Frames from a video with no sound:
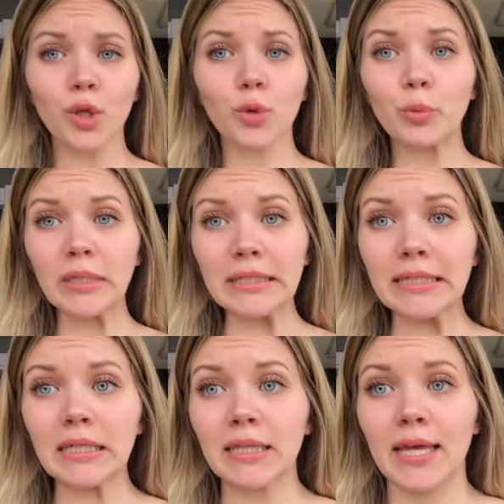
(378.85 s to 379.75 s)

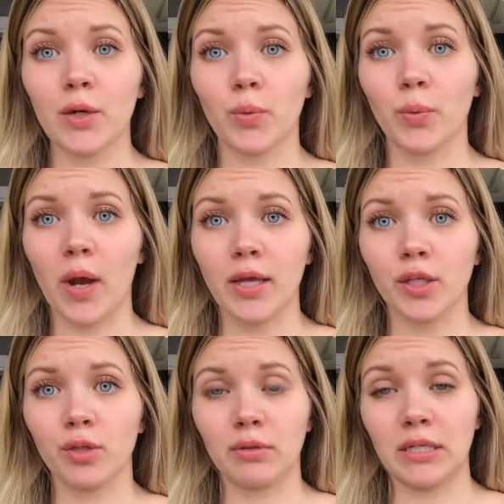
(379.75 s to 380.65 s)
really like what
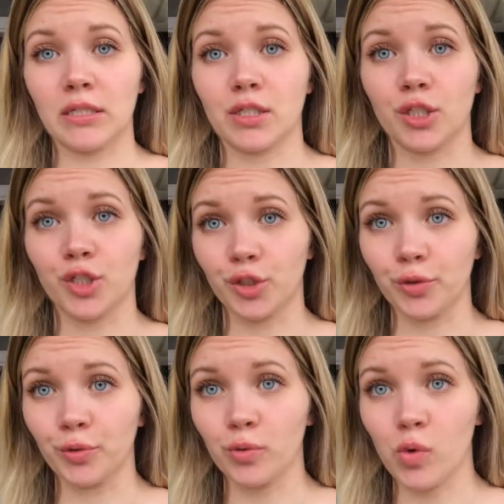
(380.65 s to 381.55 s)
you need to
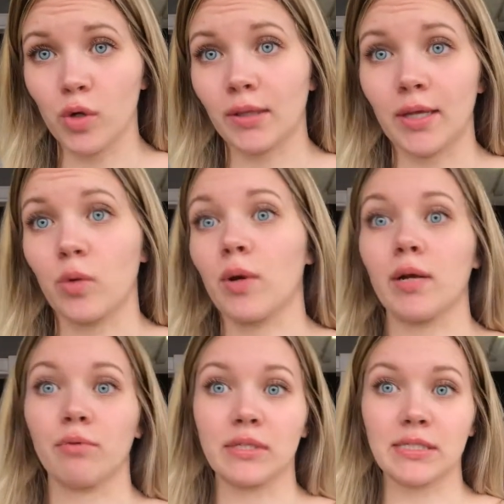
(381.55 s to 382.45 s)
do or like what
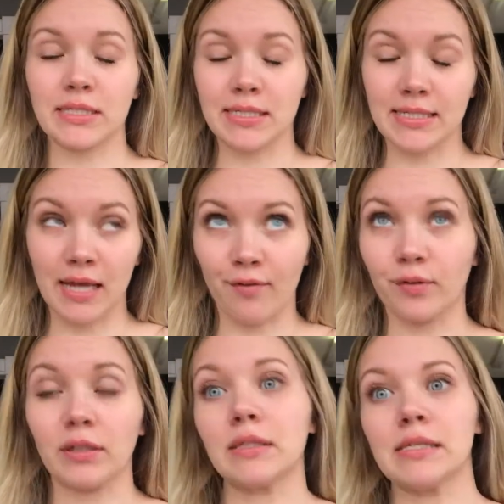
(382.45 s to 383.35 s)
I would
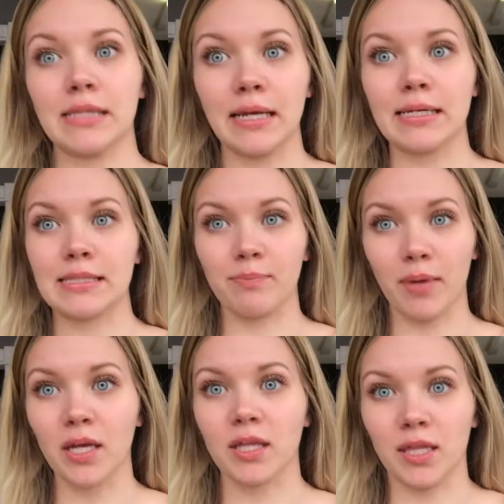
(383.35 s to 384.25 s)
definitely say is a
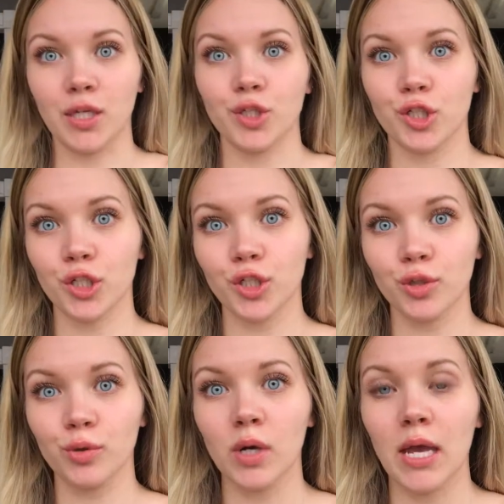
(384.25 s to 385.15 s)
big thing to
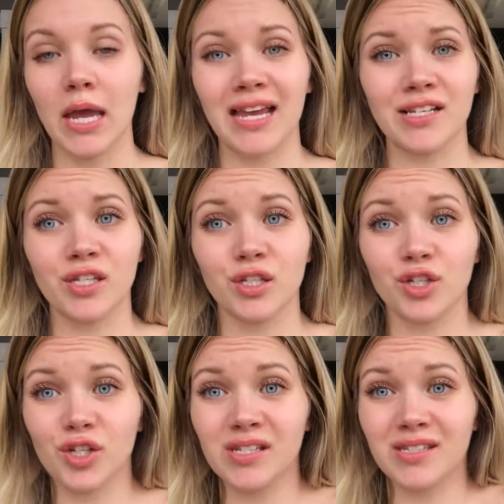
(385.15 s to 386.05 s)
do is to
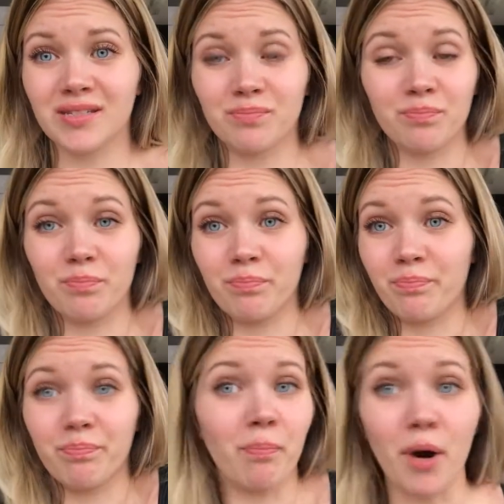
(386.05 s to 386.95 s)
just
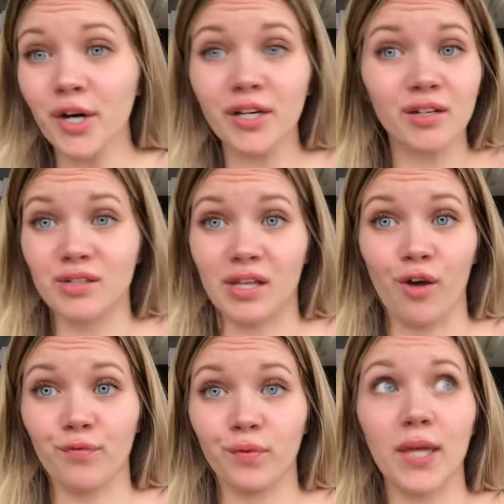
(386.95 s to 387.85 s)
market
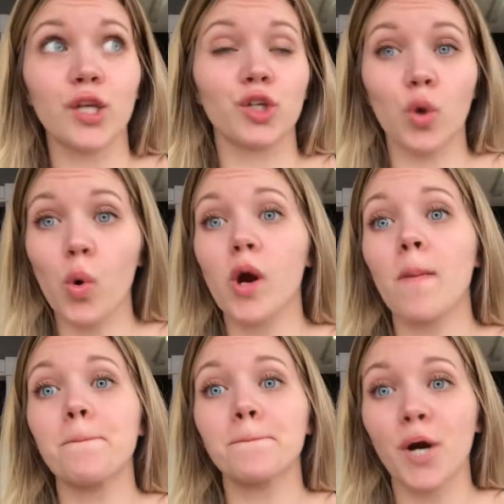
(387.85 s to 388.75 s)
yourself like
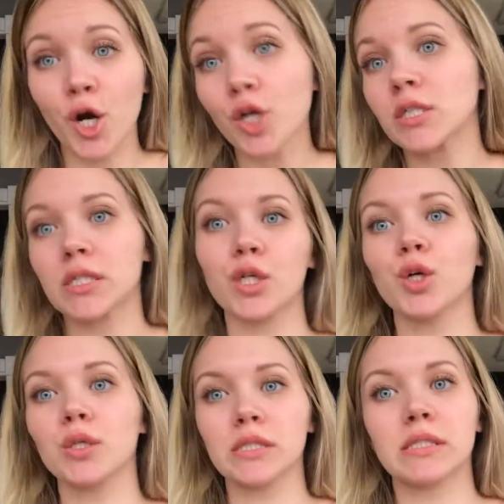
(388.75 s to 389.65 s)
your
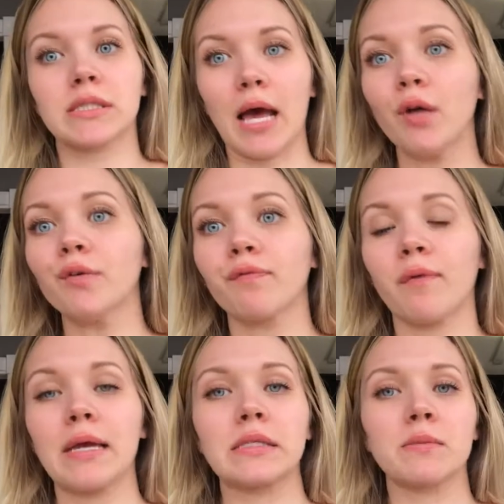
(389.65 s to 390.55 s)
personal self
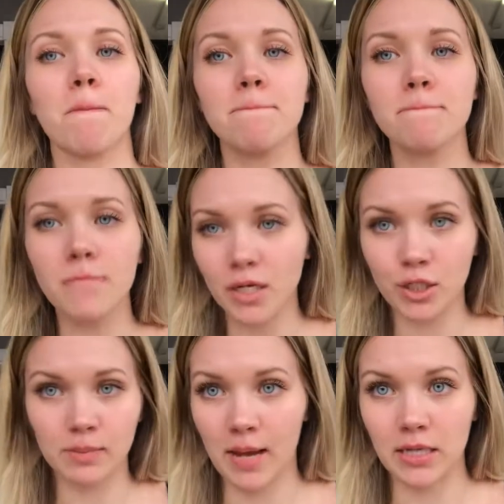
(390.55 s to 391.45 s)
as much
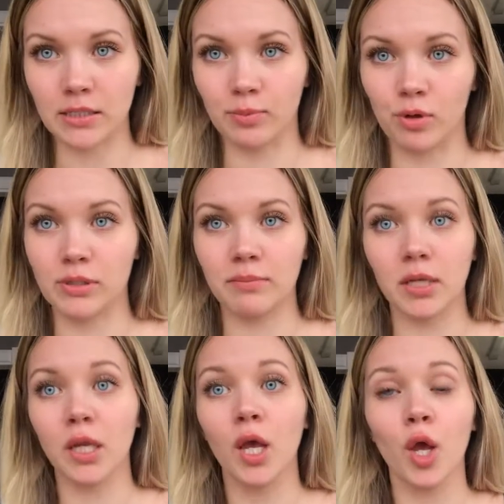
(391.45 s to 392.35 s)
as possible because i
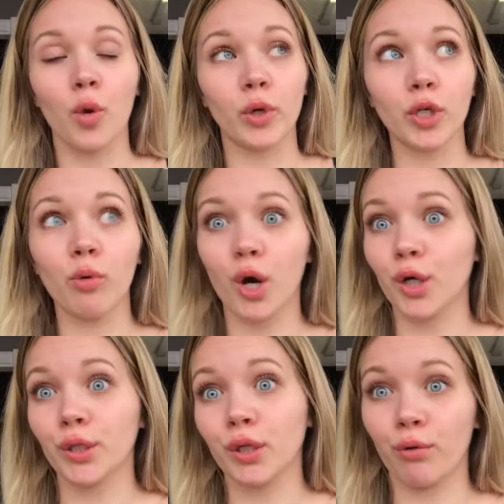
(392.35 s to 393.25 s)
mean when you
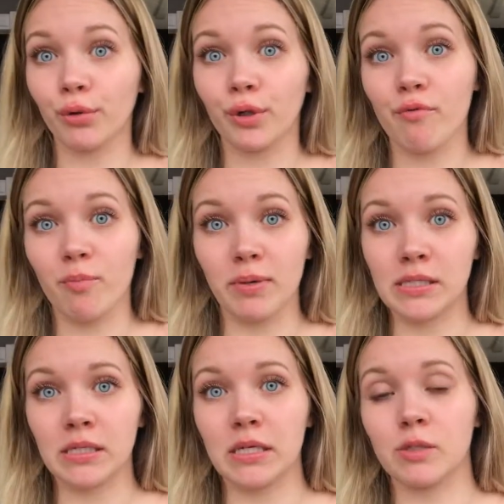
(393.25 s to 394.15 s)
are the owner of a
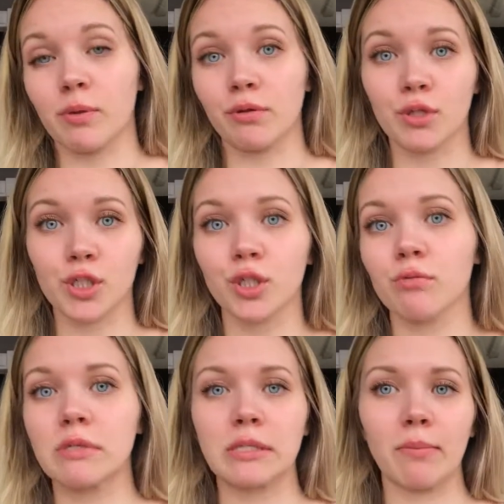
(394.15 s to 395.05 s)
business whether it's
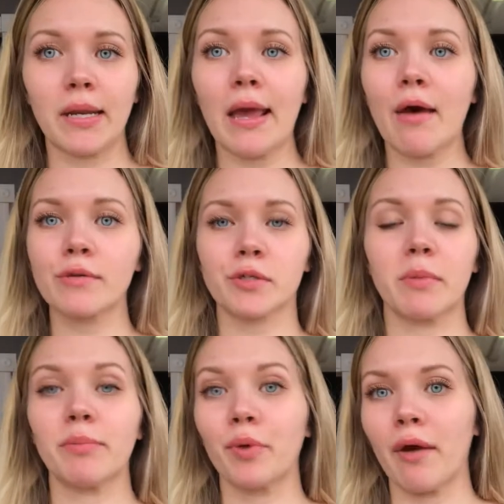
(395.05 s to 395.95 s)
you and somebody else or
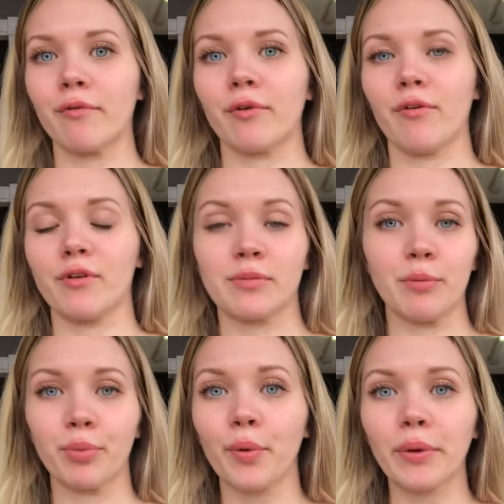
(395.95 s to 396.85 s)
maybe you have some
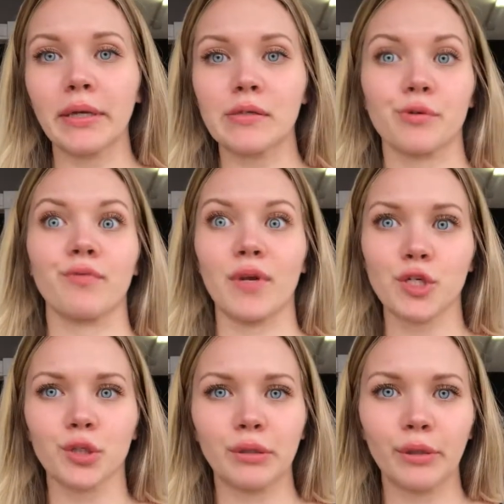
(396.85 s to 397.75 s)
employees or
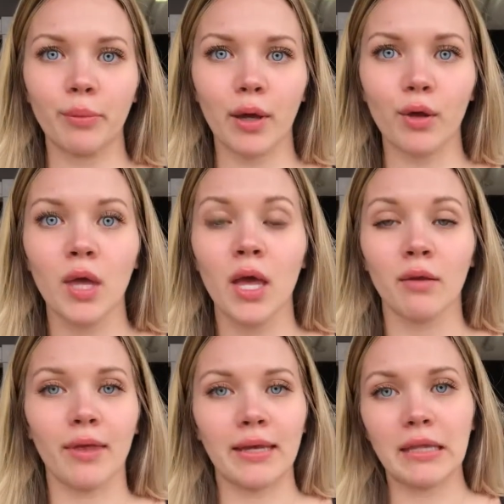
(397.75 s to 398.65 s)
eventually will
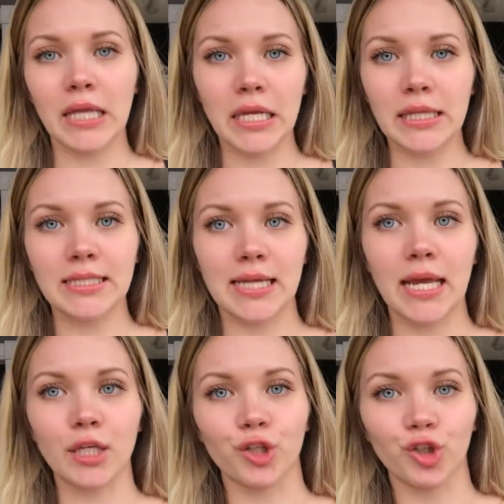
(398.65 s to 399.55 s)
like at the end of the
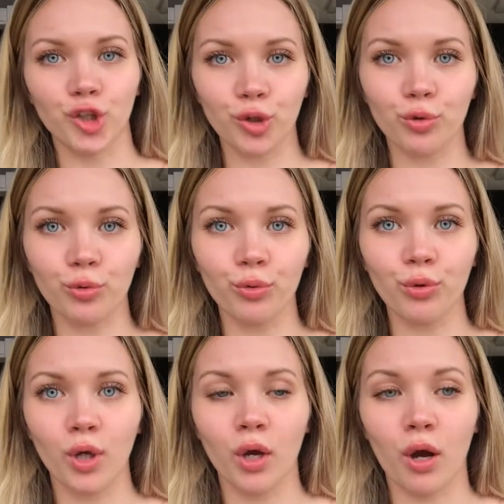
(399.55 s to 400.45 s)
day
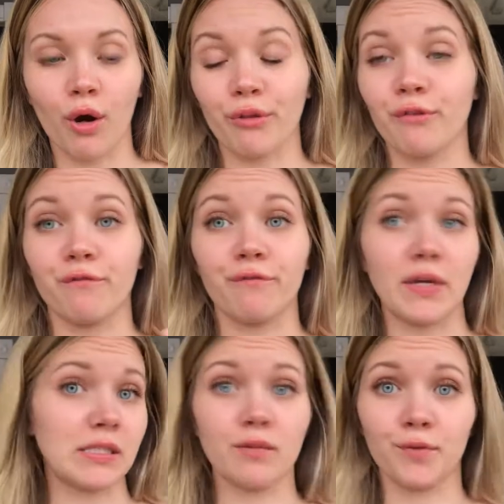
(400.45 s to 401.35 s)
you are the
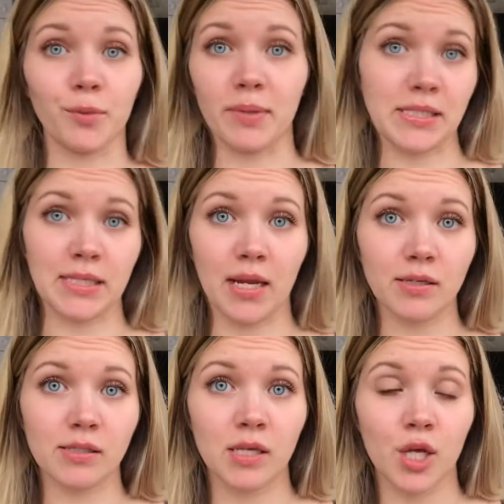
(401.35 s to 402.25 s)
face of your
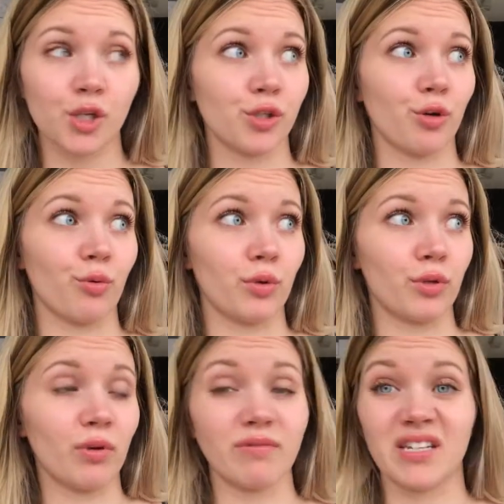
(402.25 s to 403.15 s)
business. So
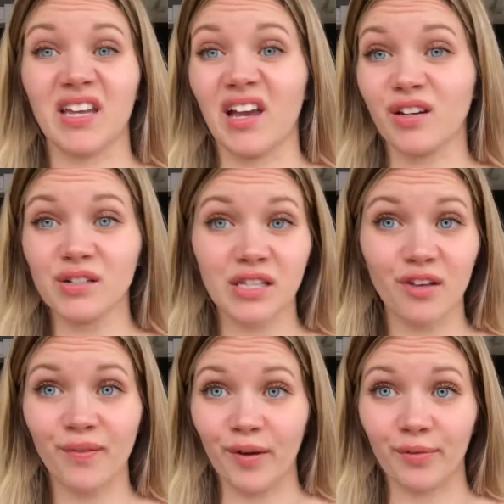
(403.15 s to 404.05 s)
you have to get
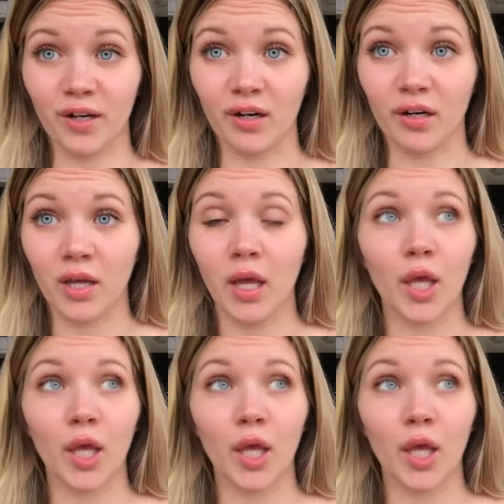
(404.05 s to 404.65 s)
yourself out there.